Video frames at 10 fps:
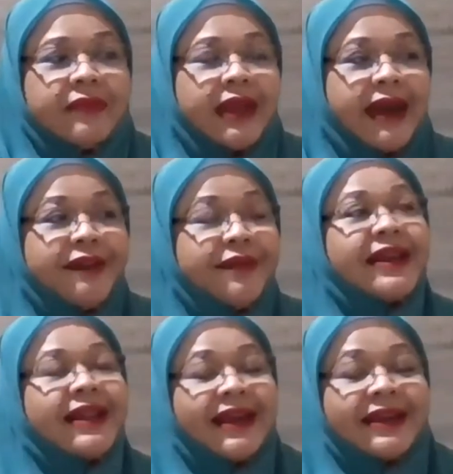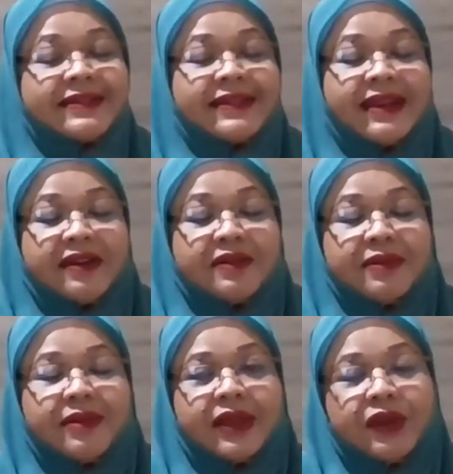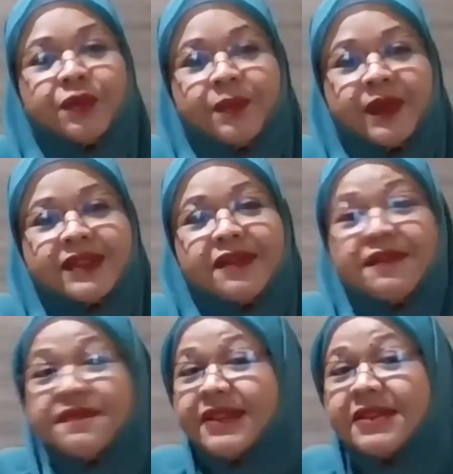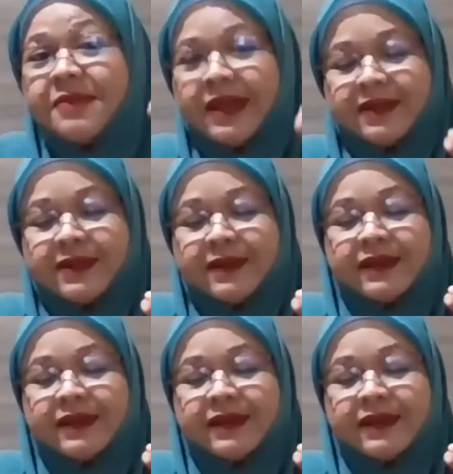I realize now that hope is a fundamental